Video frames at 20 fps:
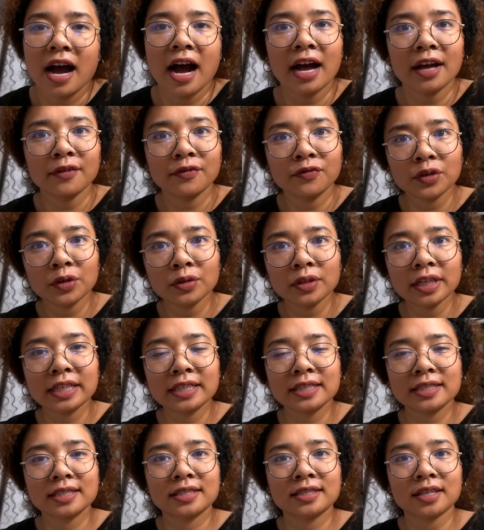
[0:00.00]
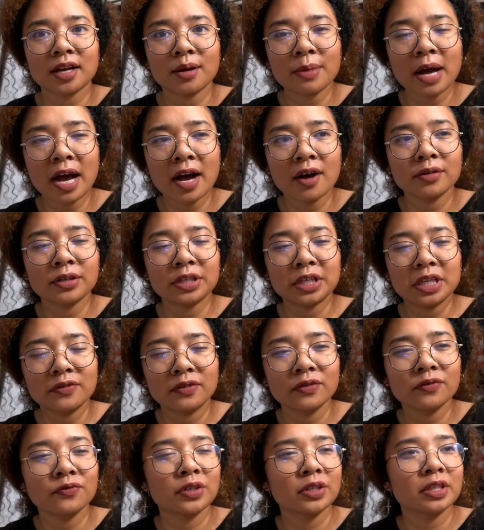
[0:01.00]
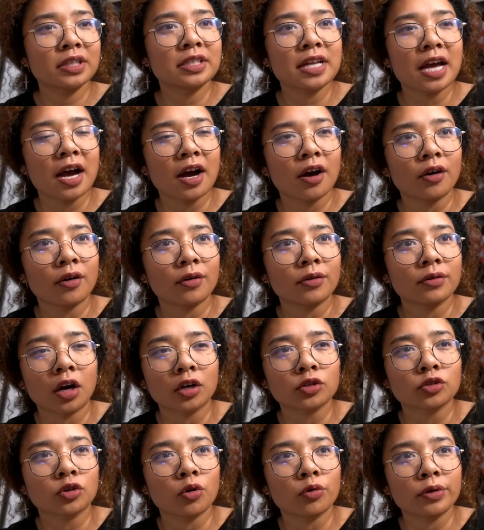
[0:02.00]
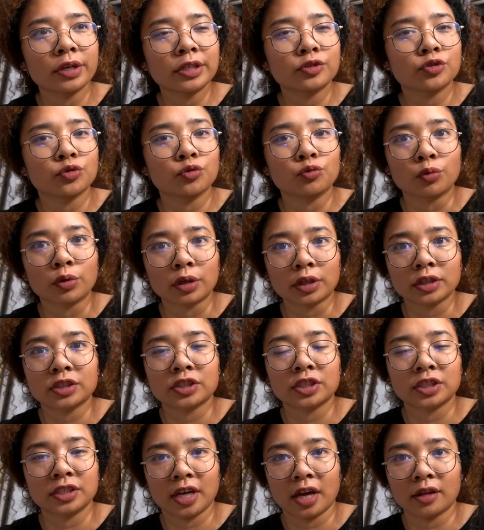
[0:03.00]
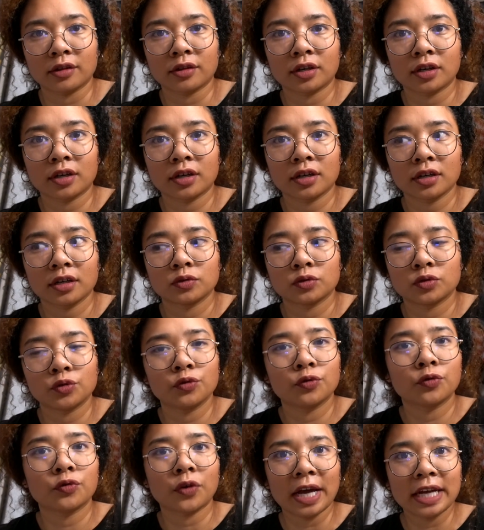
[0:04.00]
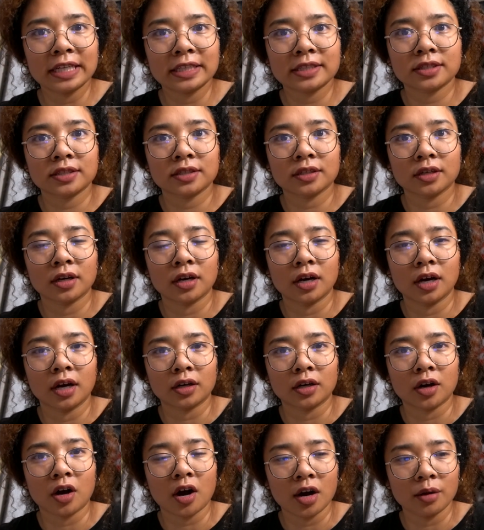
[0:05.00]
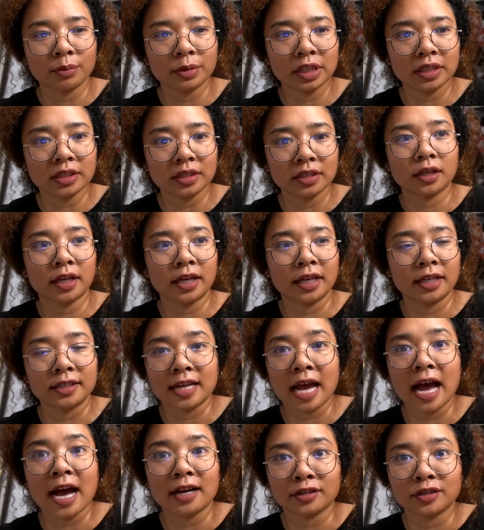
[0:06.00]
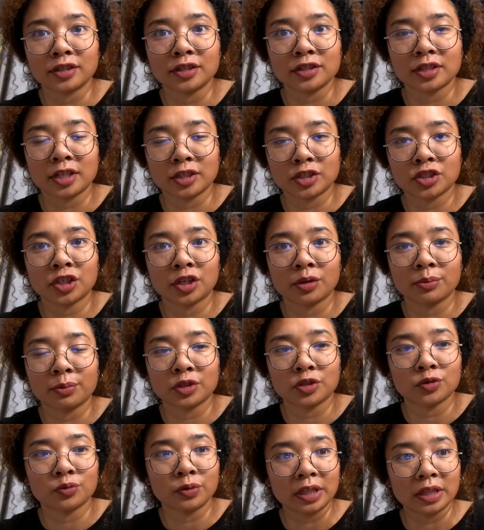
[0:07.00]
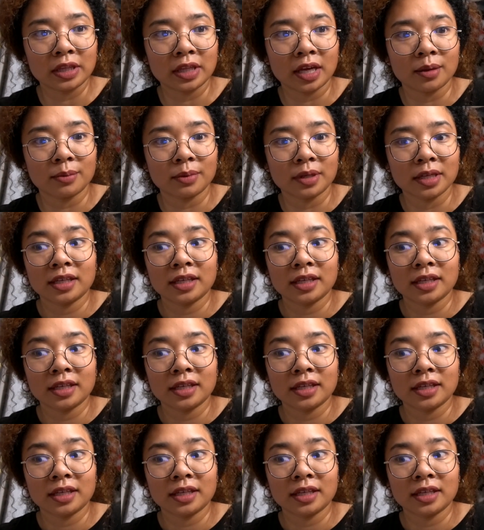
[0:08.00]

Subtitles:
I feel like somehow Eve and Villanelle are going to work together to fight a common antagonist that's shared between them.